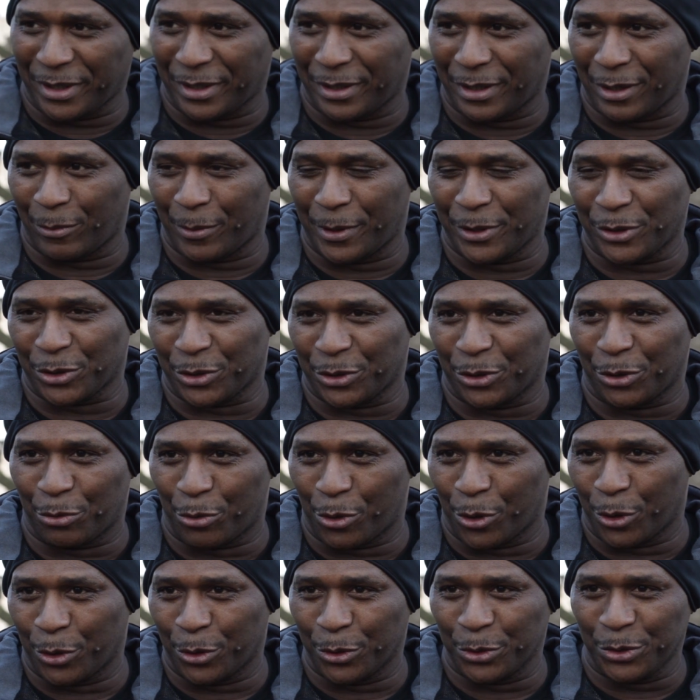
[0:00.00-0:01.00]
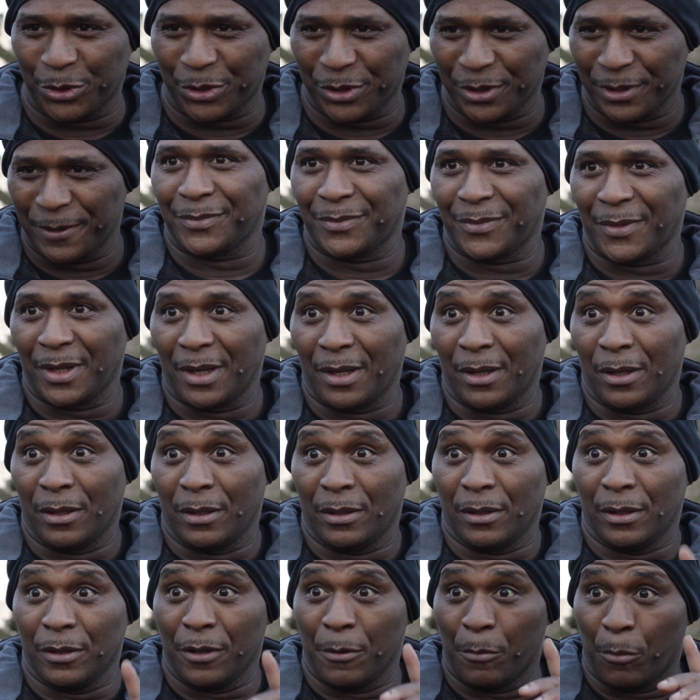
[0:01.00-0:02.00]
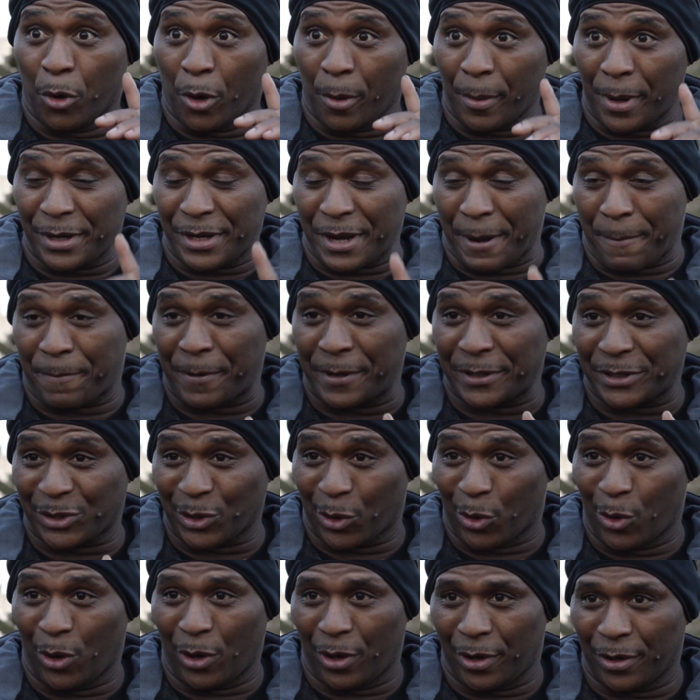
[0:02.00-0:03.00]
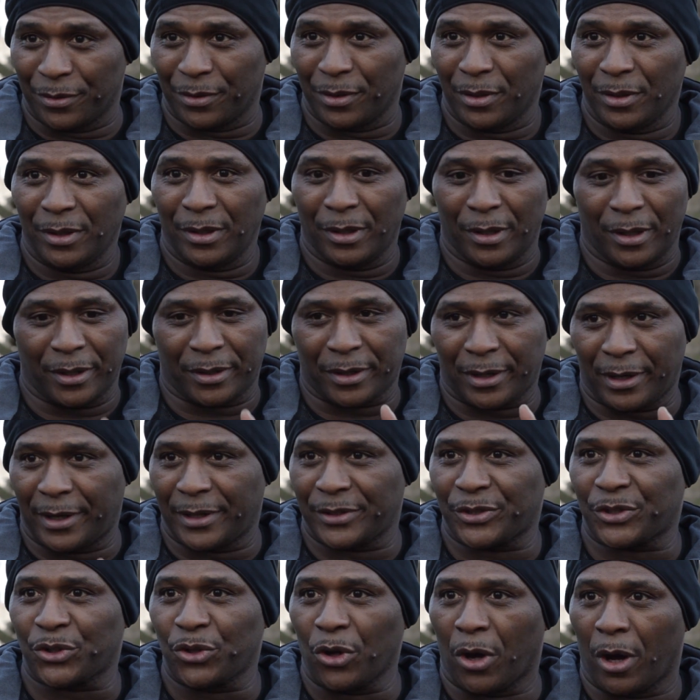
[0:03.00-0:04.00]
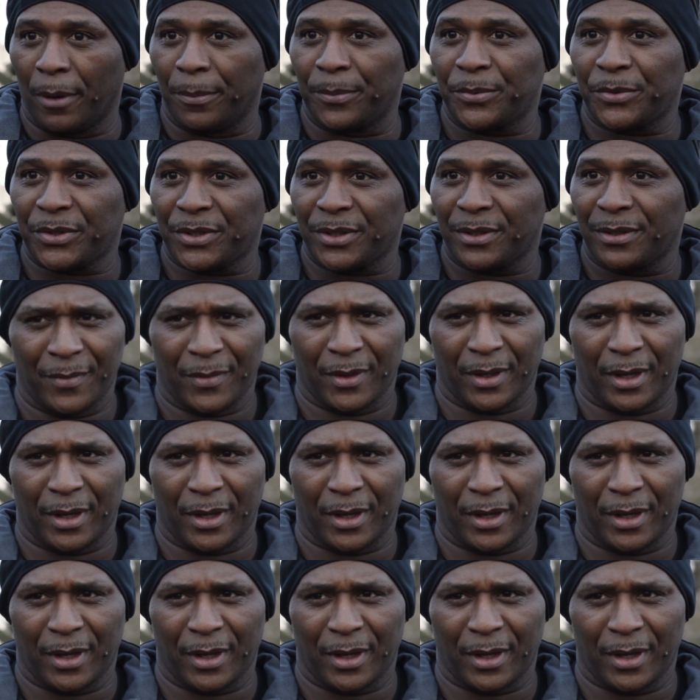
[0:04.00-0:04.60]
and I went on the roads. The moment I pressed the horn, a car stops.